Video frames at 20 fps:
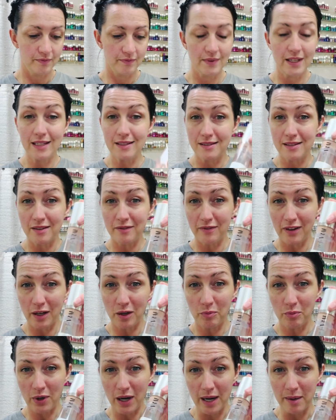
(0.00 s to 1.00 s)
It's the Veil
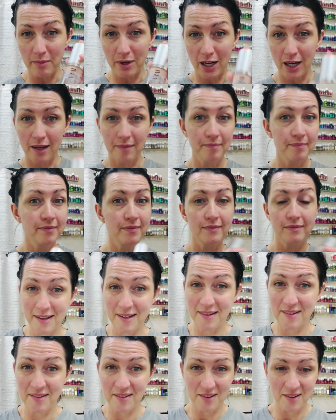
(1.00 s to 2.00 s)
Primer
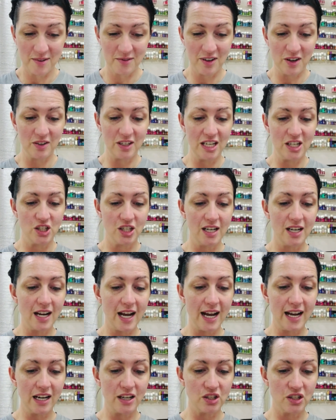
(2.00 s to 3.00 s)
foundation.
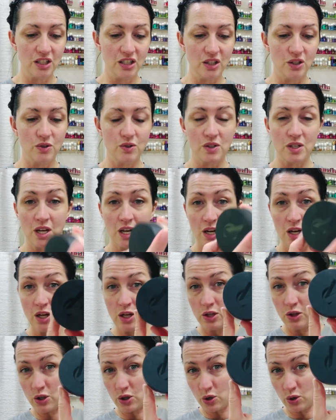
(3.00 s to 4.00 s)
I actually use
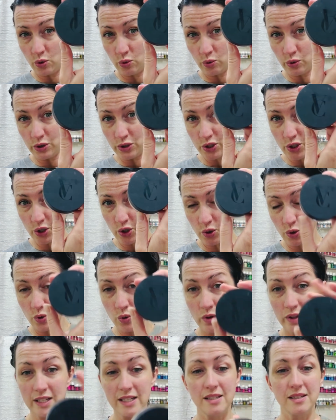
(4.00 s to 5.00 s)
the Cool
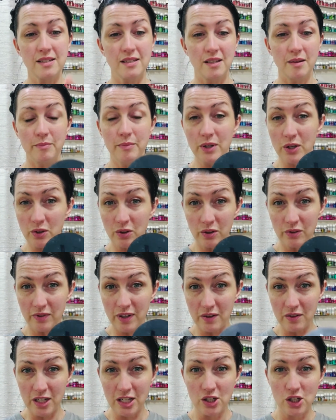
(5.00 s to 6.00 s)
2. This is the mineral
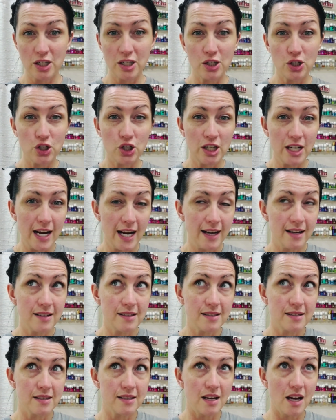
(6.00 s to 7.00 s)
foundation. She
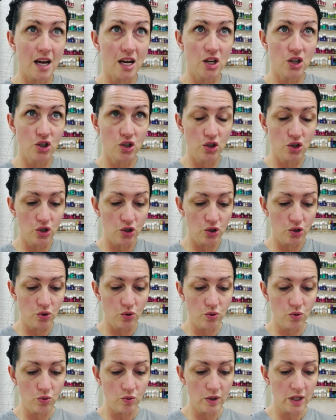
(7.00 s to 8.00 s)
has a
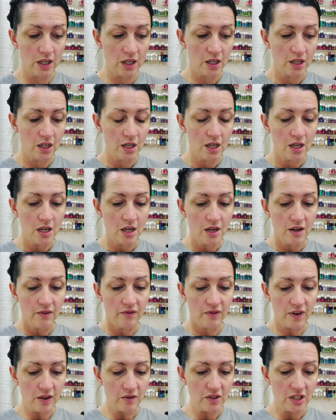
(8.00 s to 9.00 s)
new
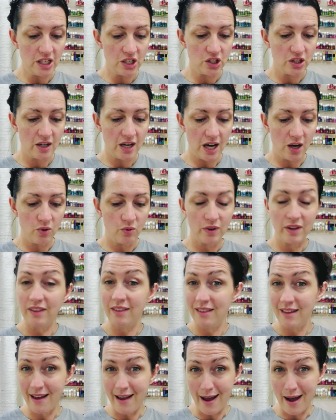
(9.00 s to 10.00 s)
foundation out with
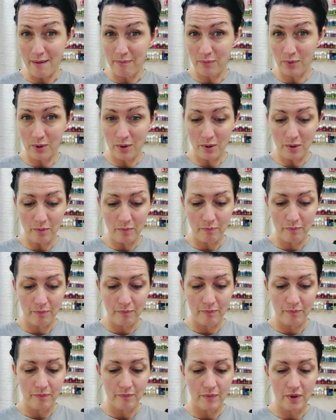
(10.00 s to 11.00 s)
the apple
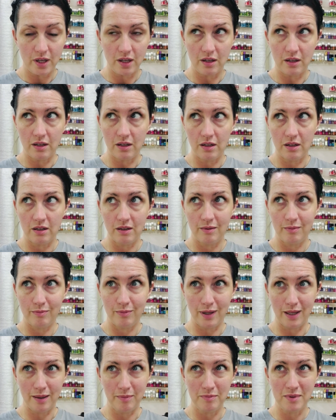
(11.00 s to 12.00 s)

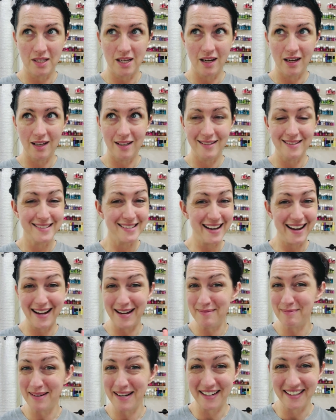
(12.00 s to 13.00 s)
peptides.
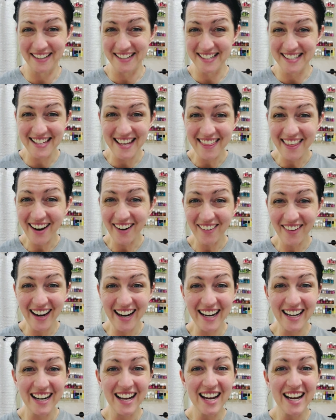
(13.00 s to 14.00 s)
I'm not gonna say that
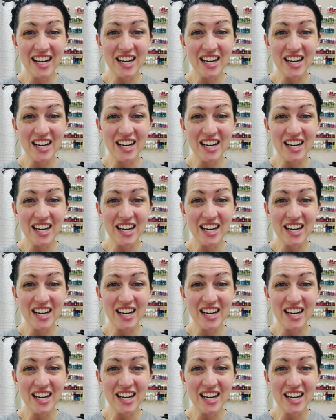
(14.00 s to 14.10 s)
right.